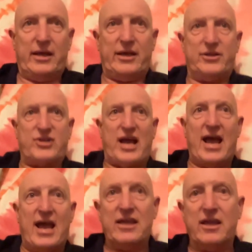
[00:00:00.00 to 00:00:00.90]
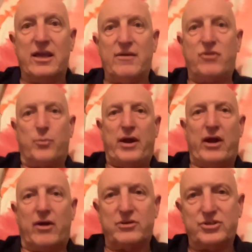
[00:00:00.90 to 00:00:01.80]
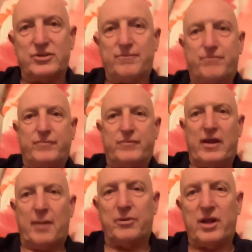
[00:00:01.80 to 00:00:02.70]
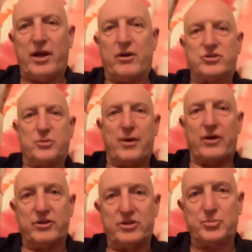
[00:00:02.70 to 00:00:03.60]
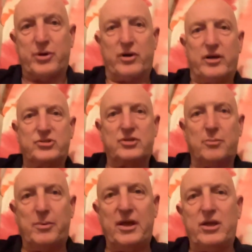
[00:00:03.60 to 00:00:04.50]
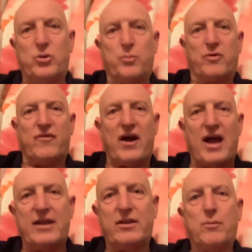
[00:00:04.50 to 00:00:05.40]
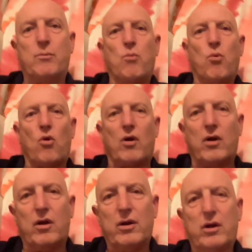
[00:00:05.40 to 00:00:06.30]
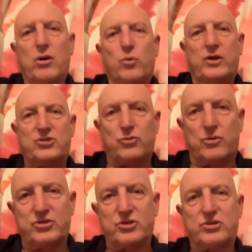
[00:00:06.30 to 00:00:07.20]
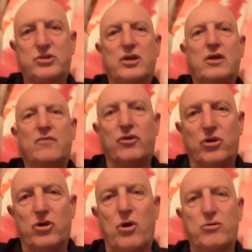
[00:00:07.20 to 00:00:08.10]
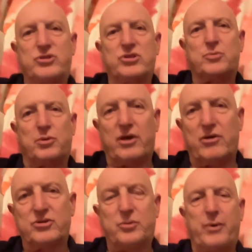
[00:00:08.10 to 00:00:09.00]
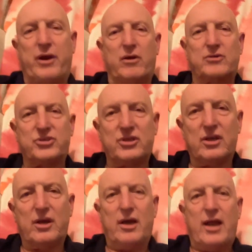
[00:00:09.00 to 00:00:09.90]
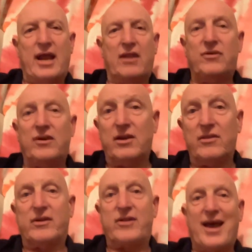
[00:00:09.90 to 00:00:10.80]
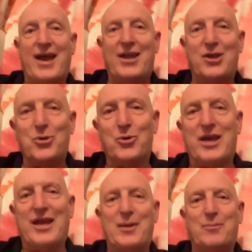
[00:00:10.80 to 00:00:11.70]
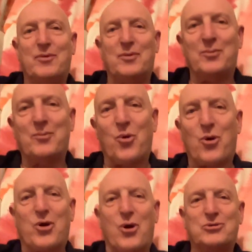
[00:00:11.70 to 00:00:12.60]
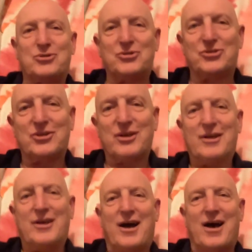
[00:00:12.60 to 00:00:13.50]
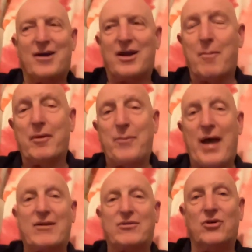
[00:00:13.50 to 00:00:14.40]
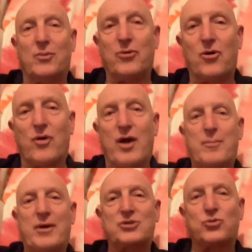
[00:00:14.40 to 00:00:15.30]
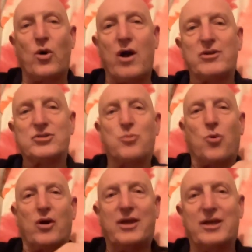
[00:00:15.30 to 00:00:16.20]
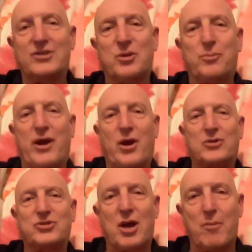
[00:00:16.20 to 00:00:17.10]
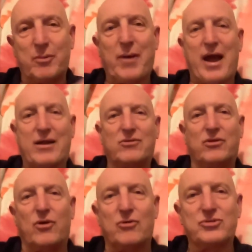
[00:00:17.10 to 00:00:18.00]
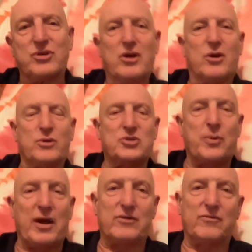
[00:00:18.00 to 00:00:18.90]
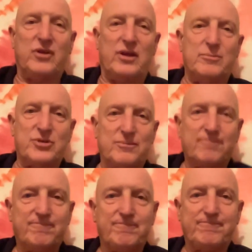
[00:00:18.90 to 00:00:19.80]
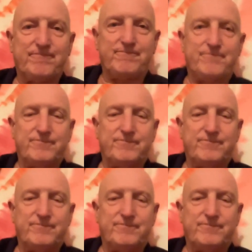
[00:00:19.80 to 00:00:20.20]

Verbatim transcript: Is A, you give your parents and players a better experience, B, you provide more resources for your coaches, players, and parents. And at the end of the day, you keep more coaches uh, coming back to your program, as well as more kids and parents coming back to those respective teams. Right.